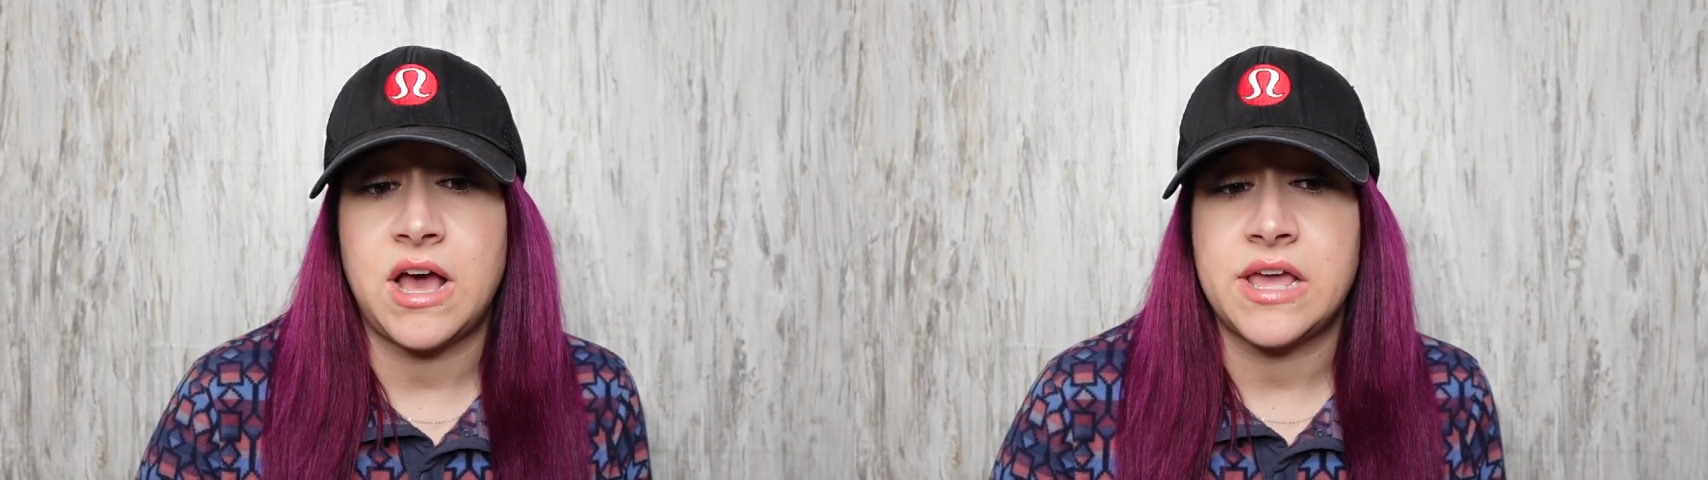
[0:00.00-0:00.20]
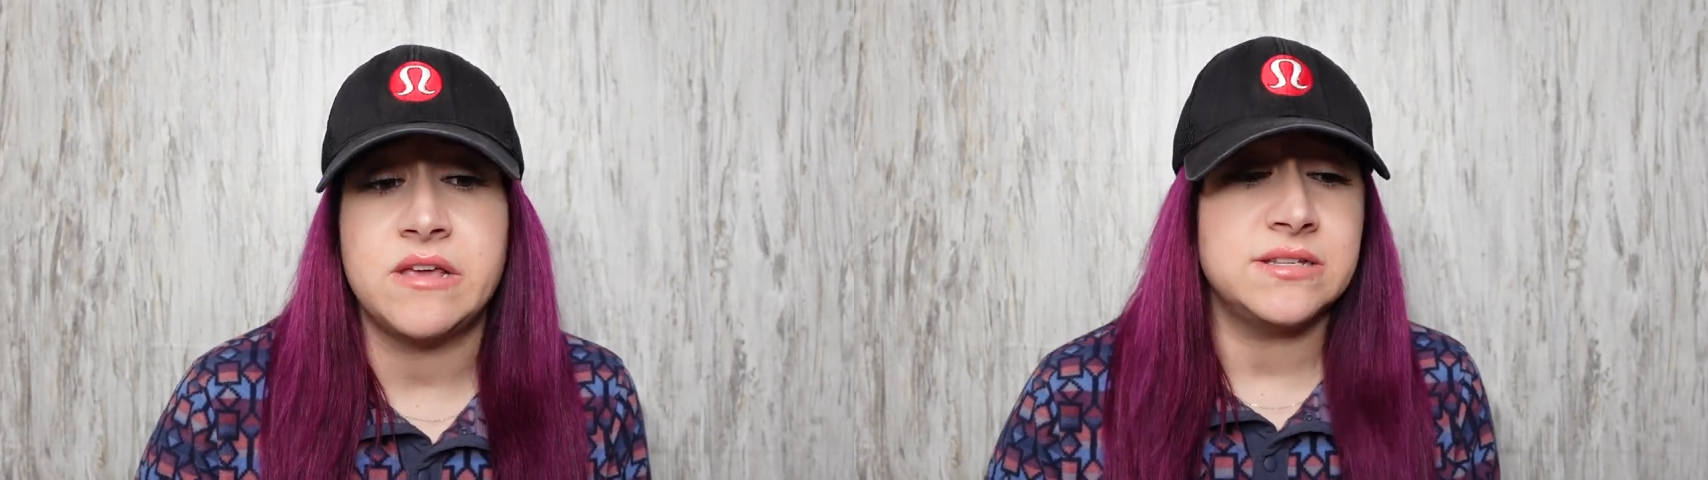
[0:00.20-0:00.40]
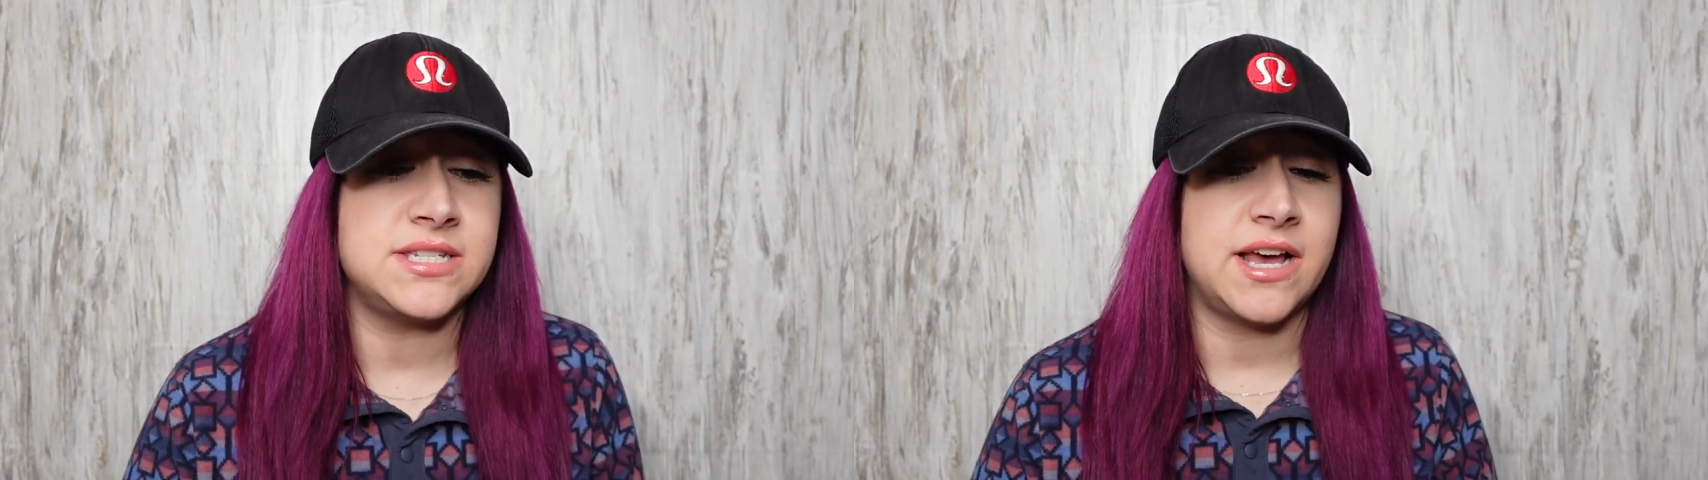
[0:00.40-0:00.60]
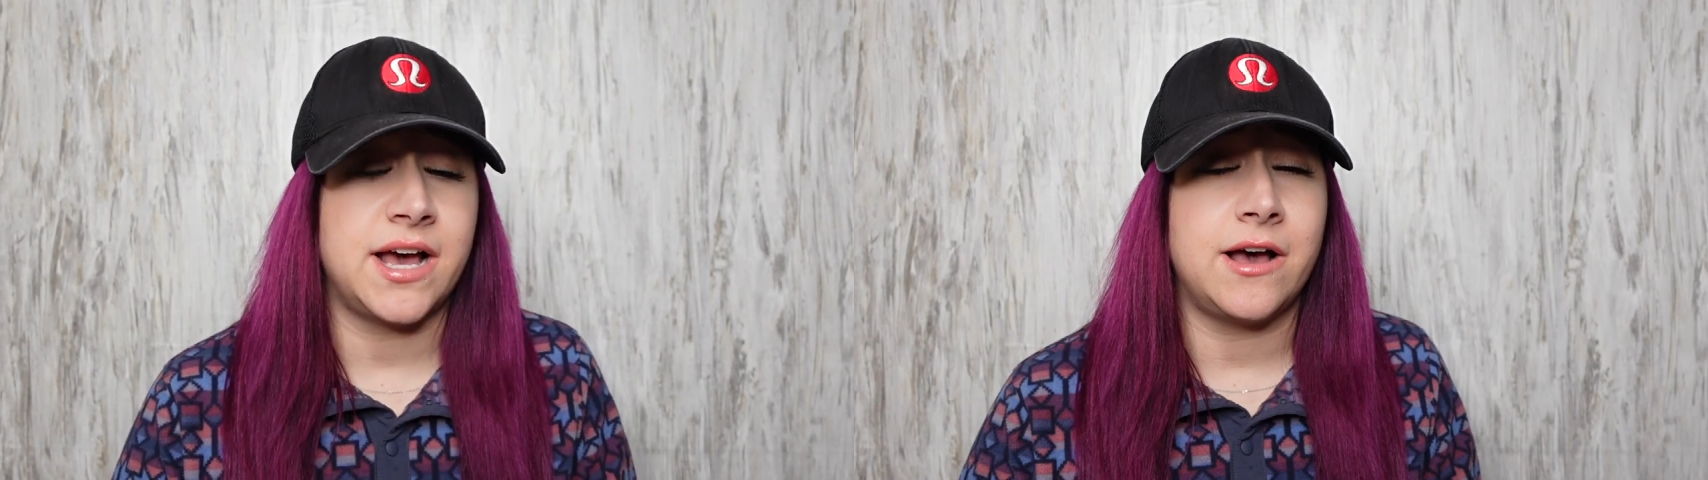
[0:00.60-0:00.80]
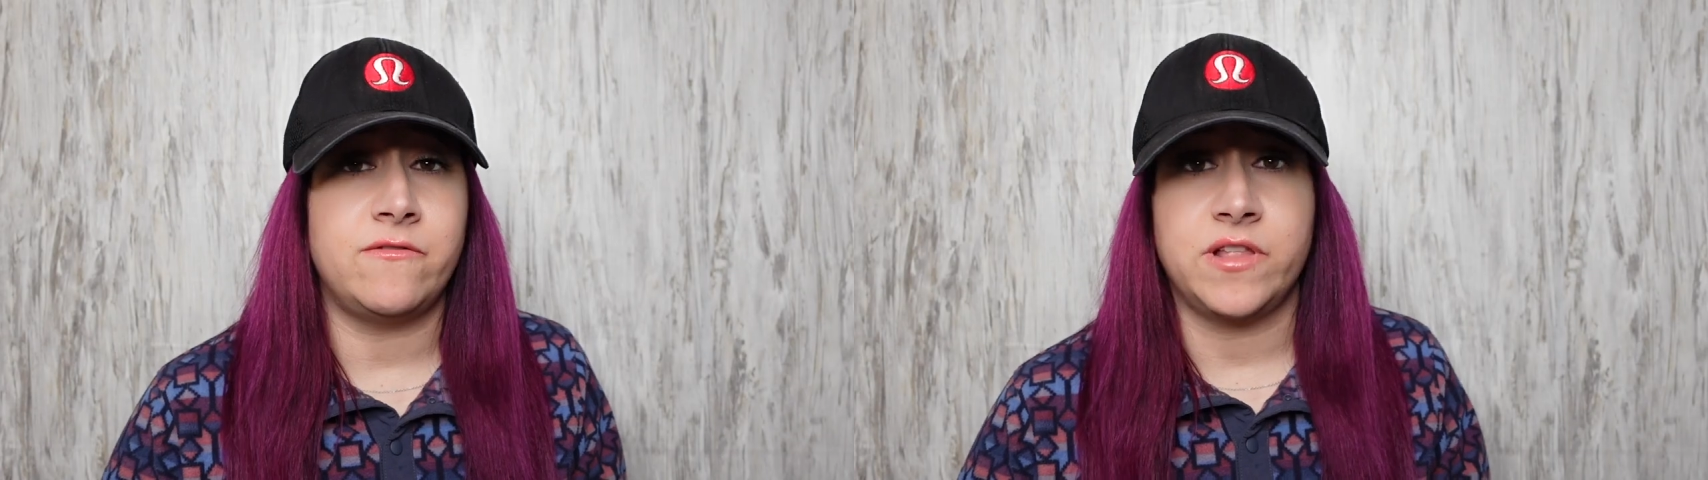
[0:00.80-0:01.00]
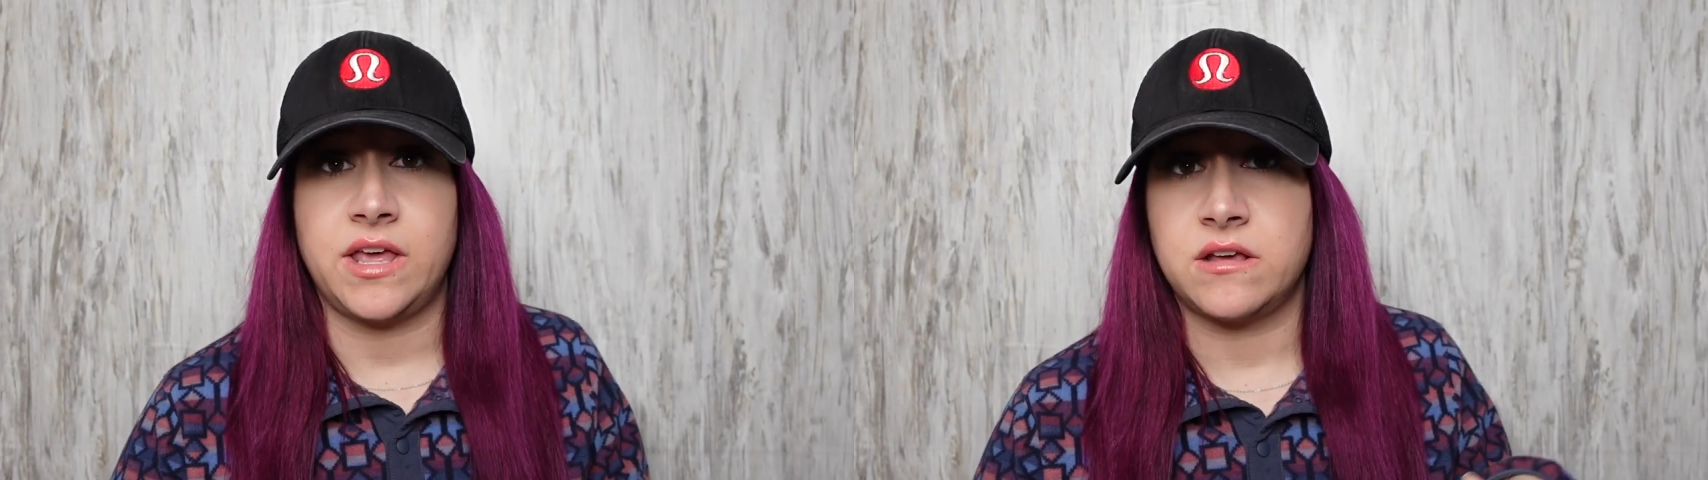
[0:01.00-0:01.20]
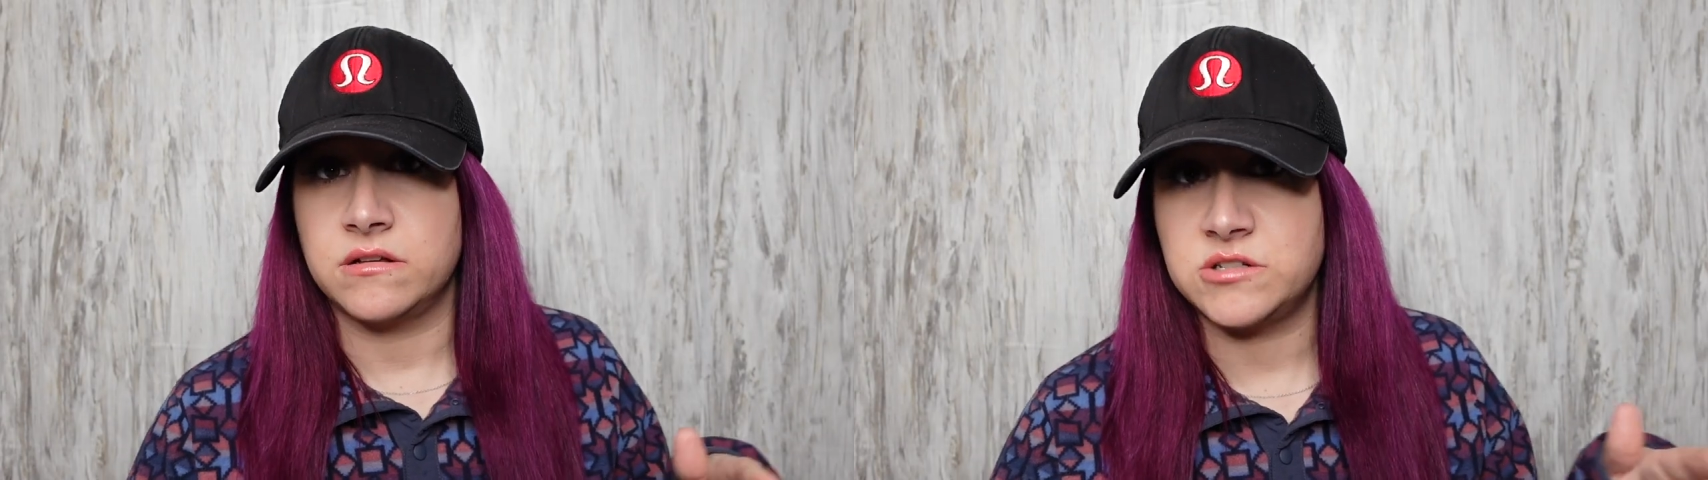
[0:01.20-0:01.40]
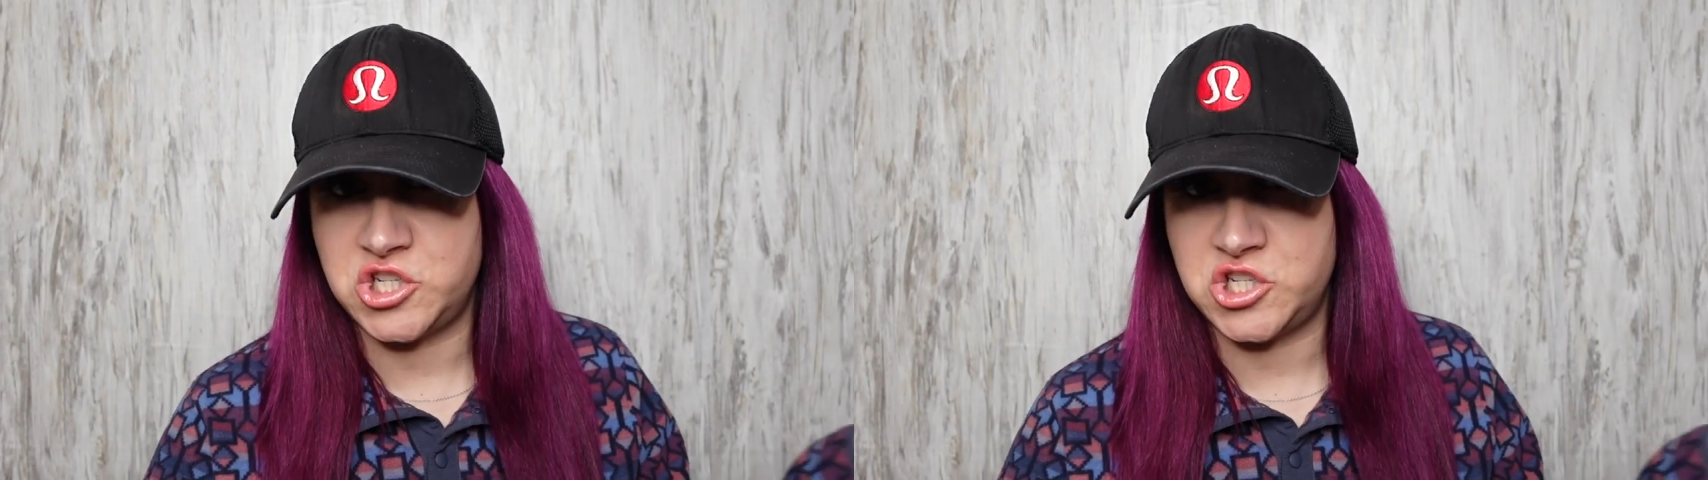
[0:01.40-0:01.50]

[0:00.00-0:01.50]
I used to have like